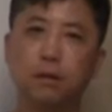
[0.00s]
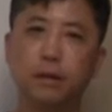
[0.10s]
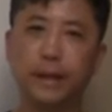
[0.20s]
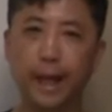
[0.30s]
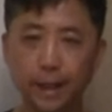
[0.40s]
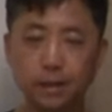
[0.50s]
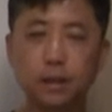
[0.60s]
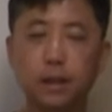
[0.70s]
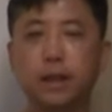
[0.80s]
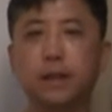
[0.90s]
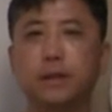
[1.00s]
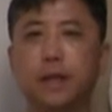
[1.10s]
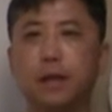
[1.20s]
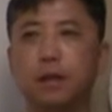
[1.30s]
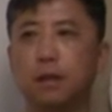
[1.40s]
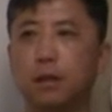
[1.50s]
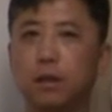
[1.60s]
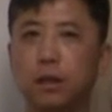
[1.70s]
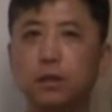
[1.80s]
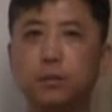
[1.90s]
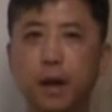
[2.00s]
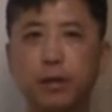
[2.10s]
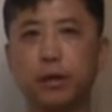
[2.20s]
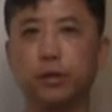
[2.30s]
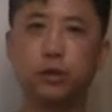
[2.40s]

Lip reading: next is that this method,